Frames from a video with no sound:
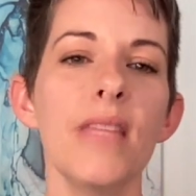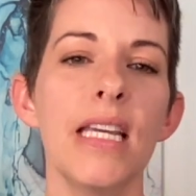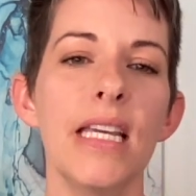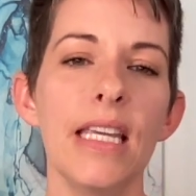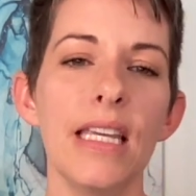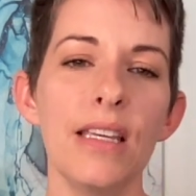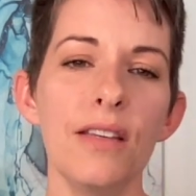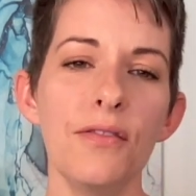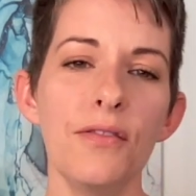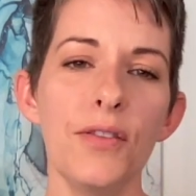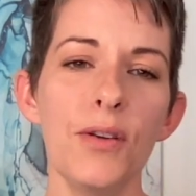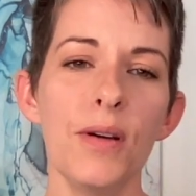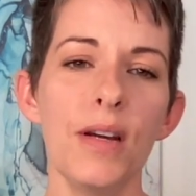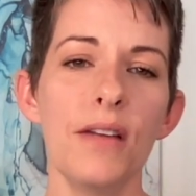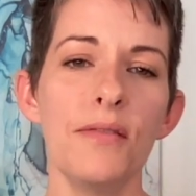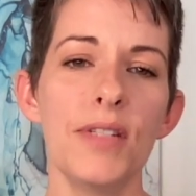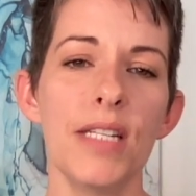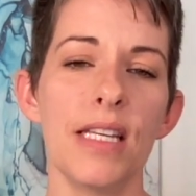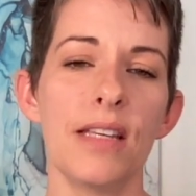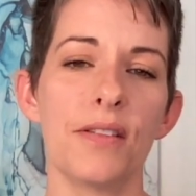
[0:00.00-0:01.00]
If you
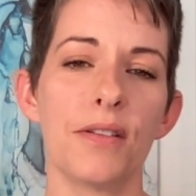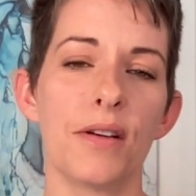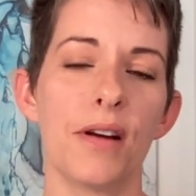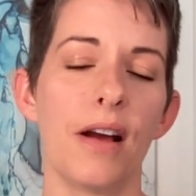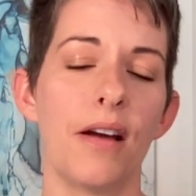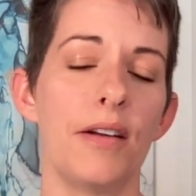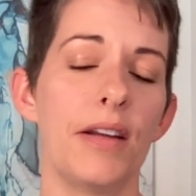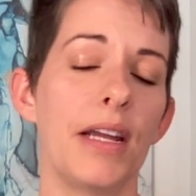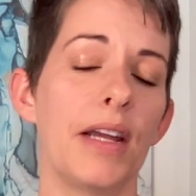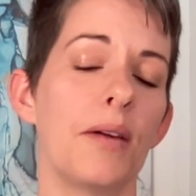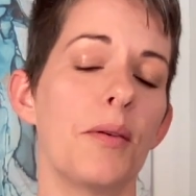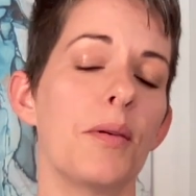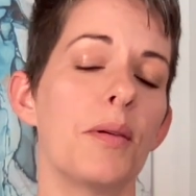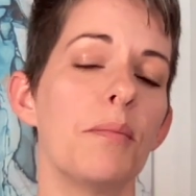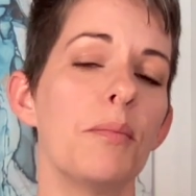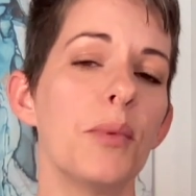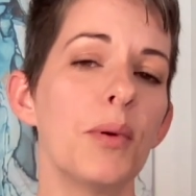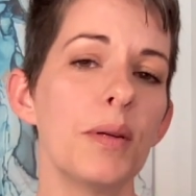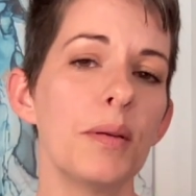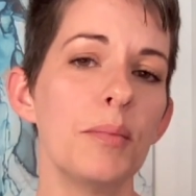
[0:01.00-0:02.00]
have teeth crowding, or
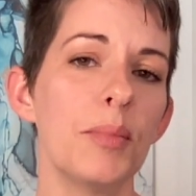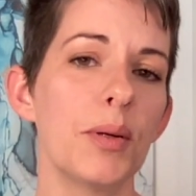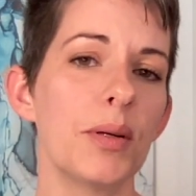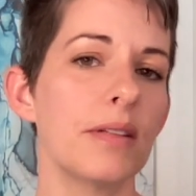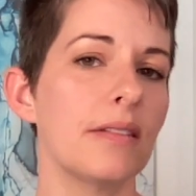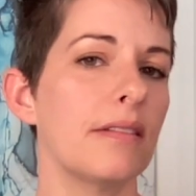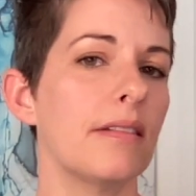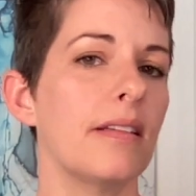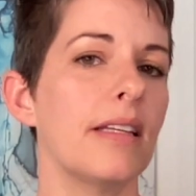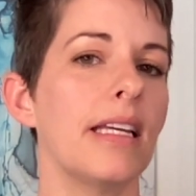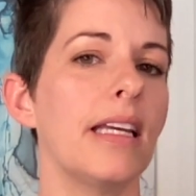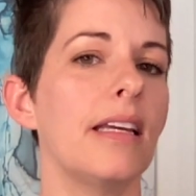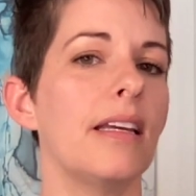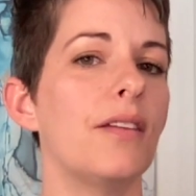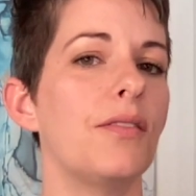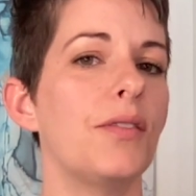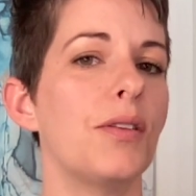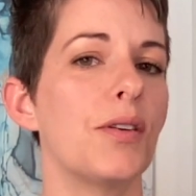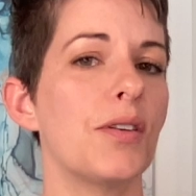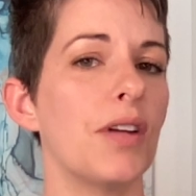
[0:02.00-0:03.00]
more importantly,
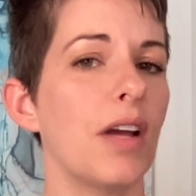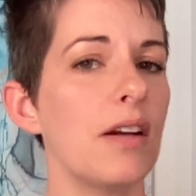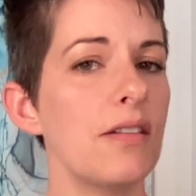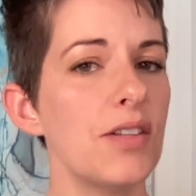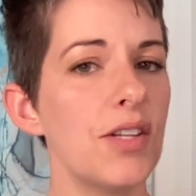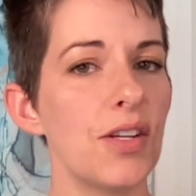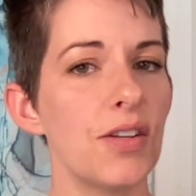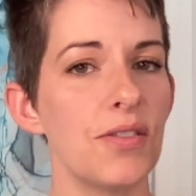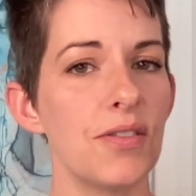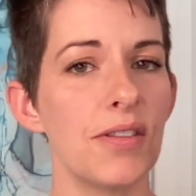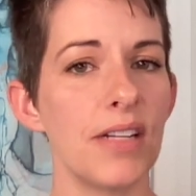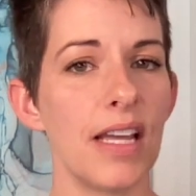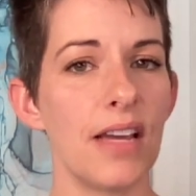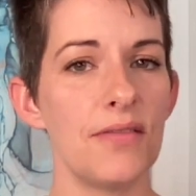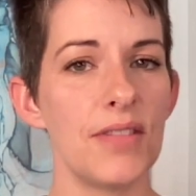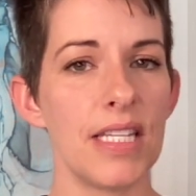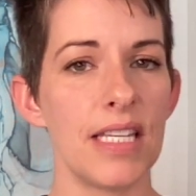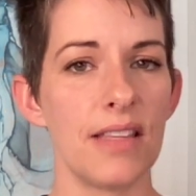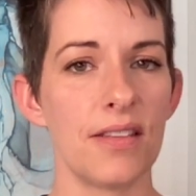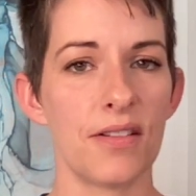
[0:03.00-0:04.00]
if your young children have
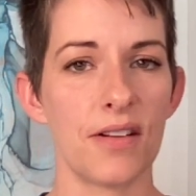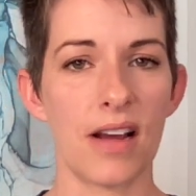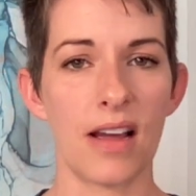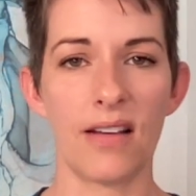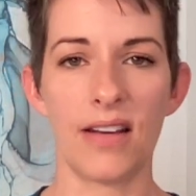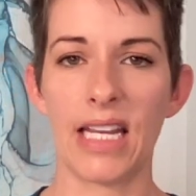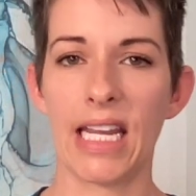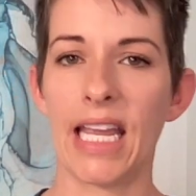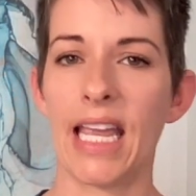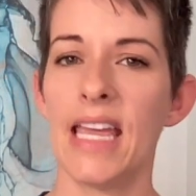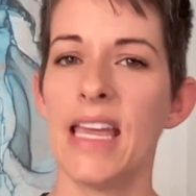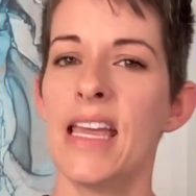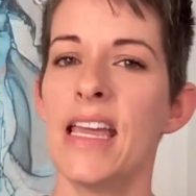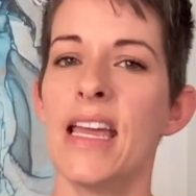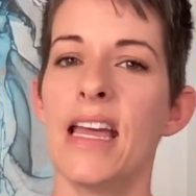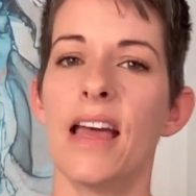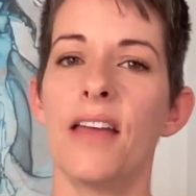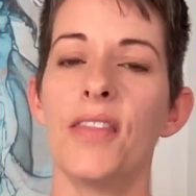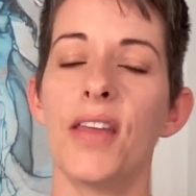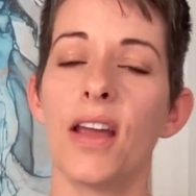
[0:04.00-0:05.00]
teeth crowding
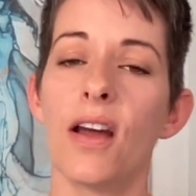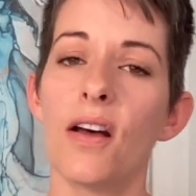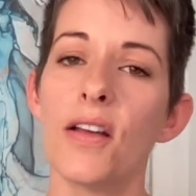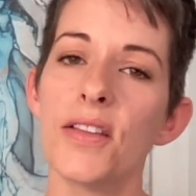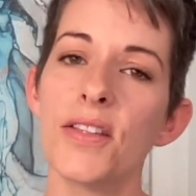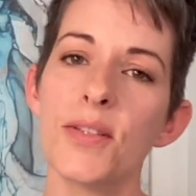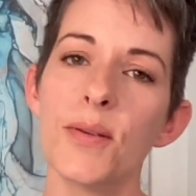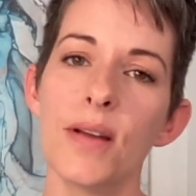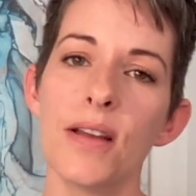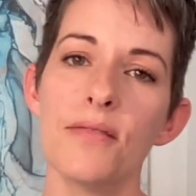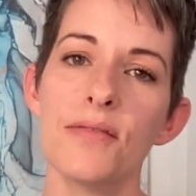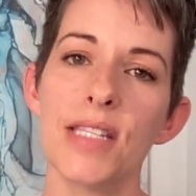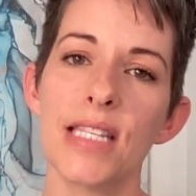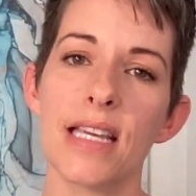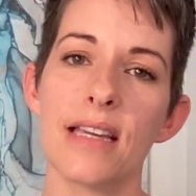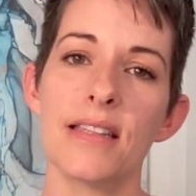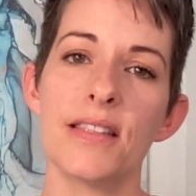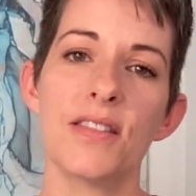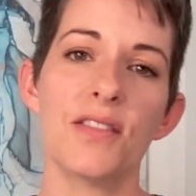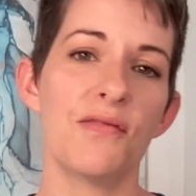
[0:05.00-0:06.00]
and they also have
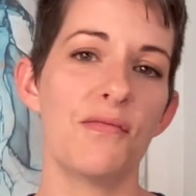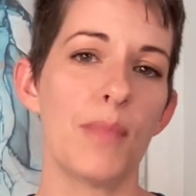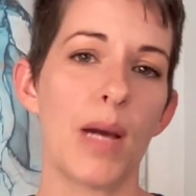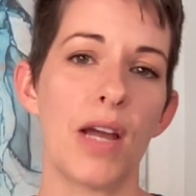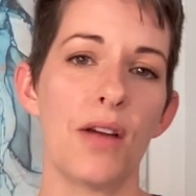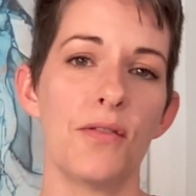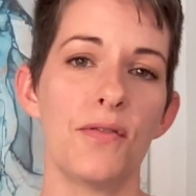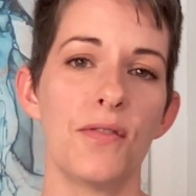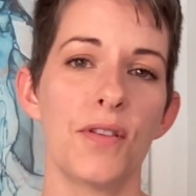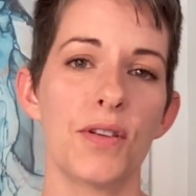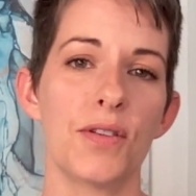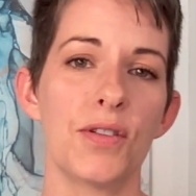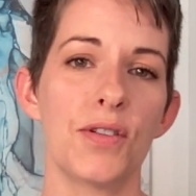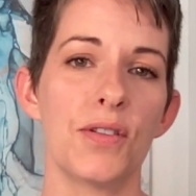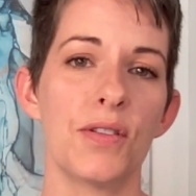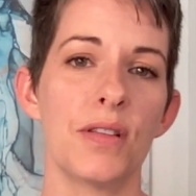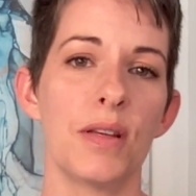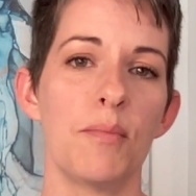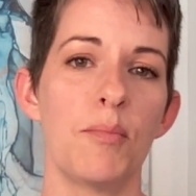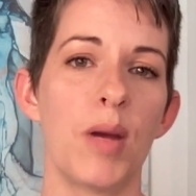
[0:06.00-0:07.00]
signs of
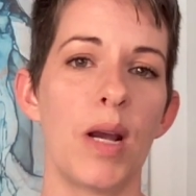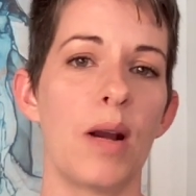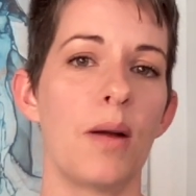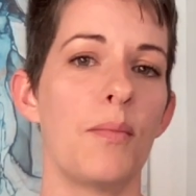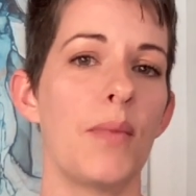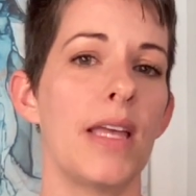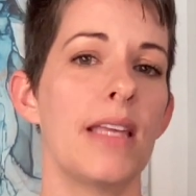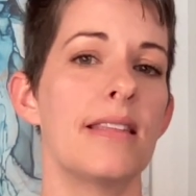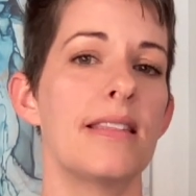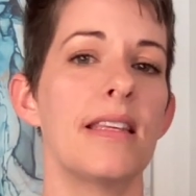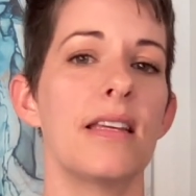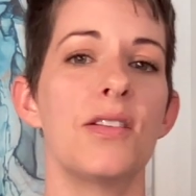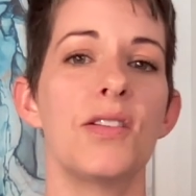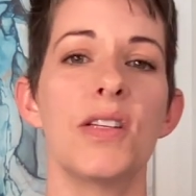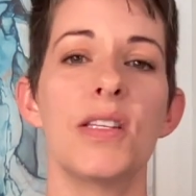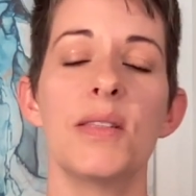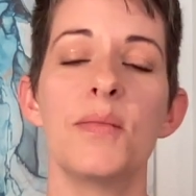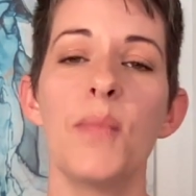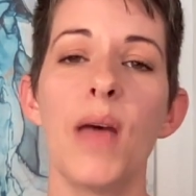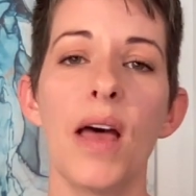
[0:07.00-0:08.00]
myofunctional impairment, such
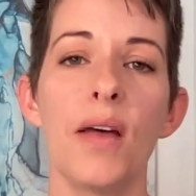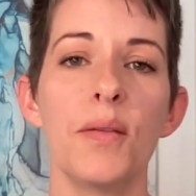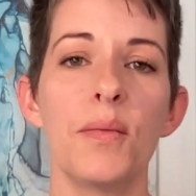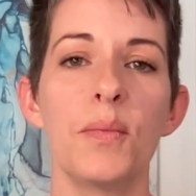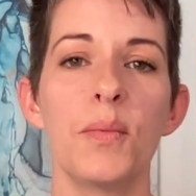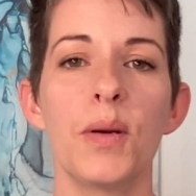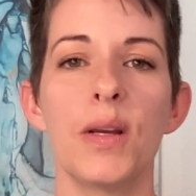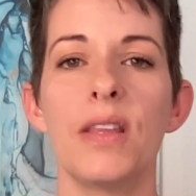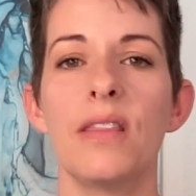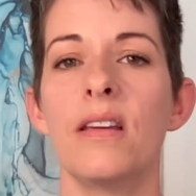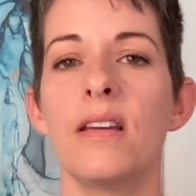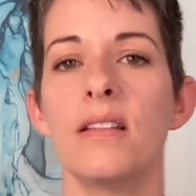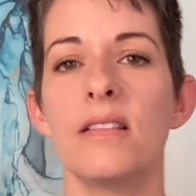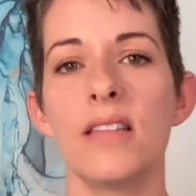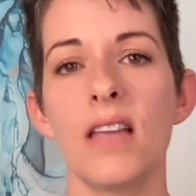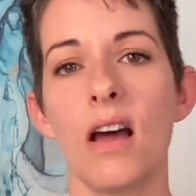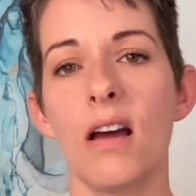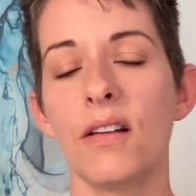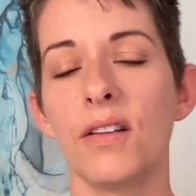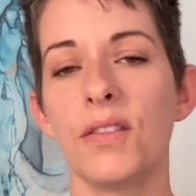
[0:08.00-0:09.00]
as mouth breathing,
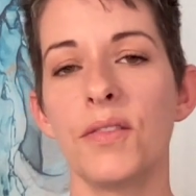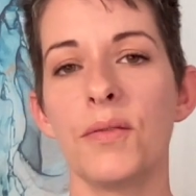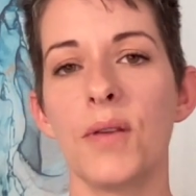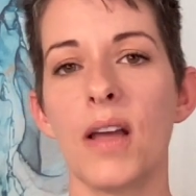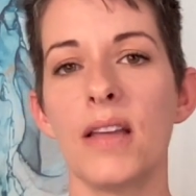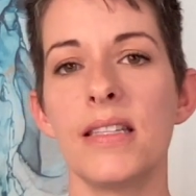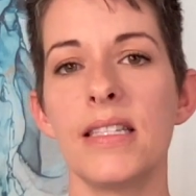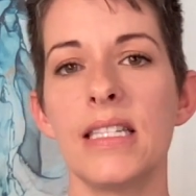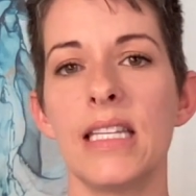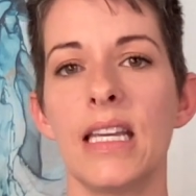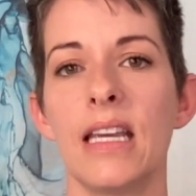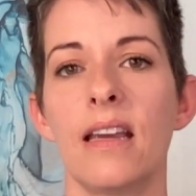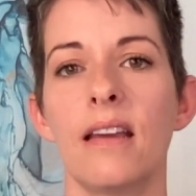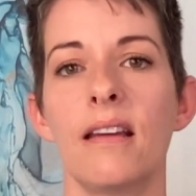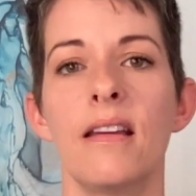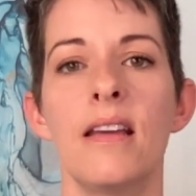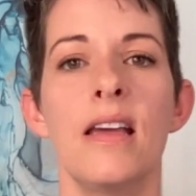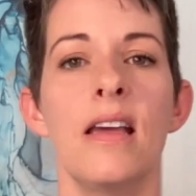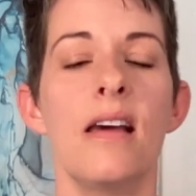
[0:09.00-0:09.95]
tongue thrusting,